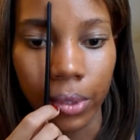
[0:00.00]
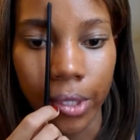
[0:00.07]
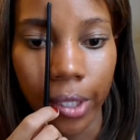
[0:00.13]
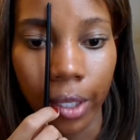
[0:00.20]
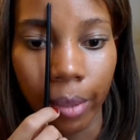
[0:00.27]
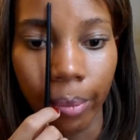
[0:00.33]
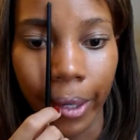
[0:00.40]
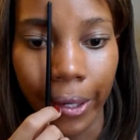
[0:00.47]
So
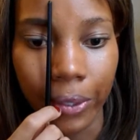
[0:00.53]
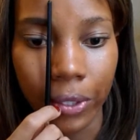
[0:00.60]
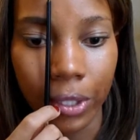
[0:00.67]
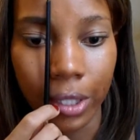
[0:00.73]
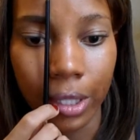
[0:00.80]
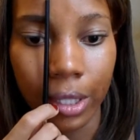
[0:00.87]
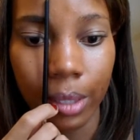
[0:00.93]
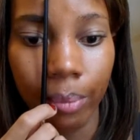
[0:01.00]

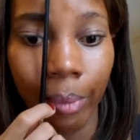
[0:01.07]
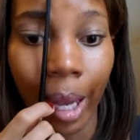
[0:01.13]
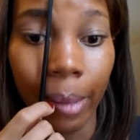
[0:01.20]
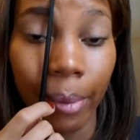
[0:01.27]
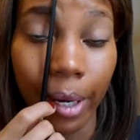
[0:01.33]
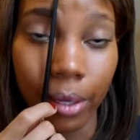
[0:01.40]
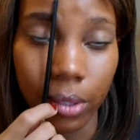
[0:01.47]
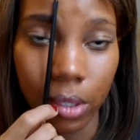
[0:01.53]
my
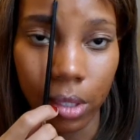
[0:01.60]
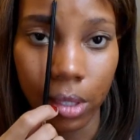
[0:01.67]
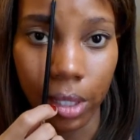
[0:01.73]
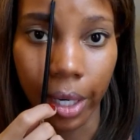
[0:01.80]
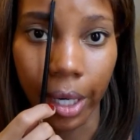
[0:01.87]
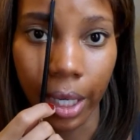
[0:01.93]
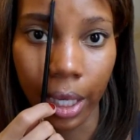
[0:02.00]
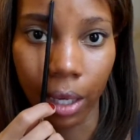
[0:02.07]
brow should
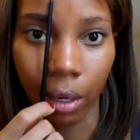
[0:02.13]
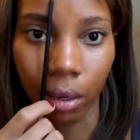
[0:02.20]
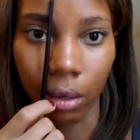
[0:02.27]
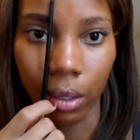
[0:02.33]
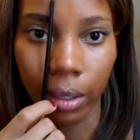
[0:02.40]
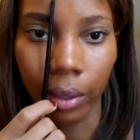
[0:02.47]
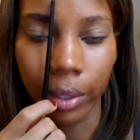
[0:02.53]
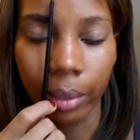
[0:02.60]
start here.
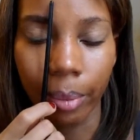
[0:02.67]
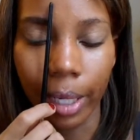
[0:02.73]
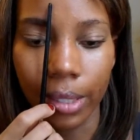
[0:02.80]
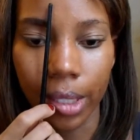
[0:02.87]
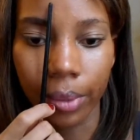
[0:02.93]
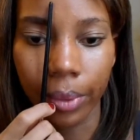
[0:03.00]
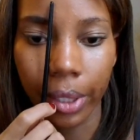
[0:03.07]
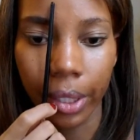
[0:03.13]
It all
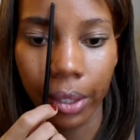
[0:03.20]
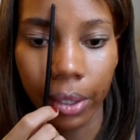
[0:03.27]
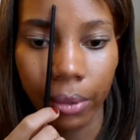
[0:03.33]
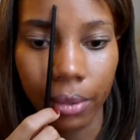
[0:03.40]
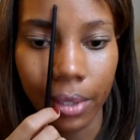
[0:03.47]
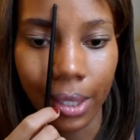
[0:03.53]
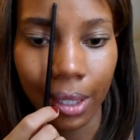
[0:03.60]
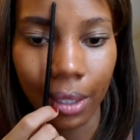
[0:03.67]
depends on where your
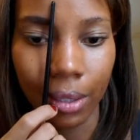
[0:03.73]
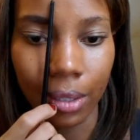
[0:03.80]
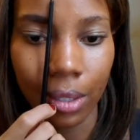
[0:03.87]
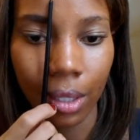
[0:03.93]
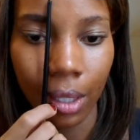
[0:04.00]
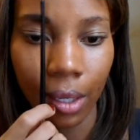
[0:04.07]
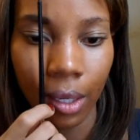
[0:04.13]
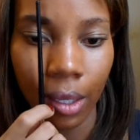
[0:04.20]
nose is.